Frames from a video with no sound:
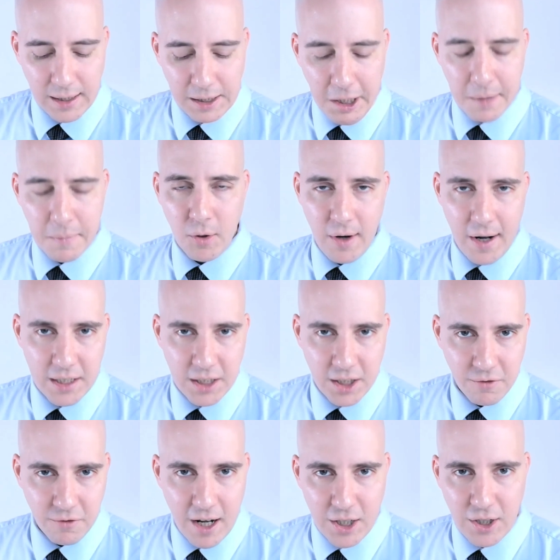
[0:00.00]

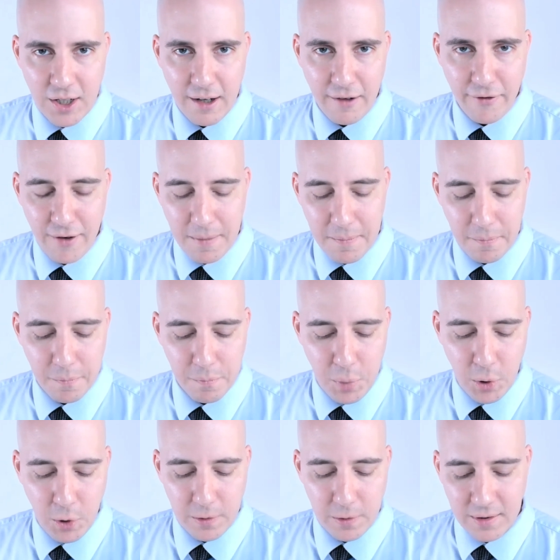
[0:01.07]
liberate Russia from
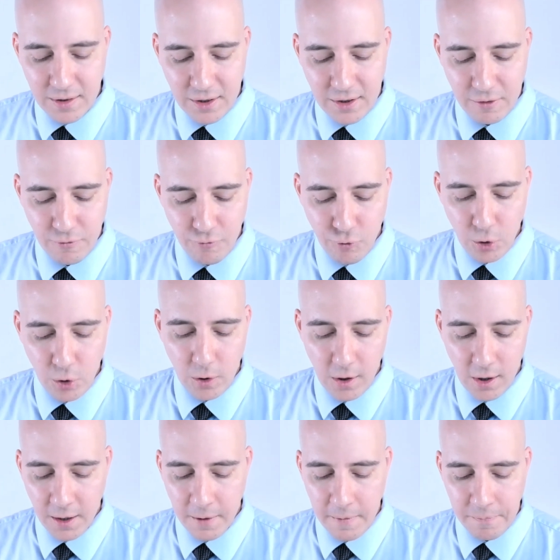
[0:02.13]
Putin's
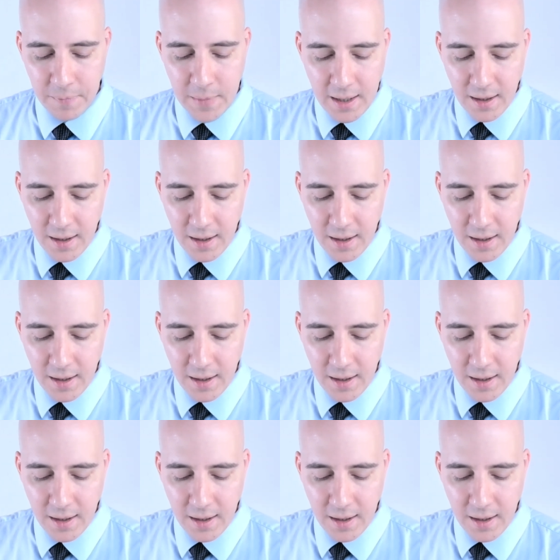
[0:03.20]
rule.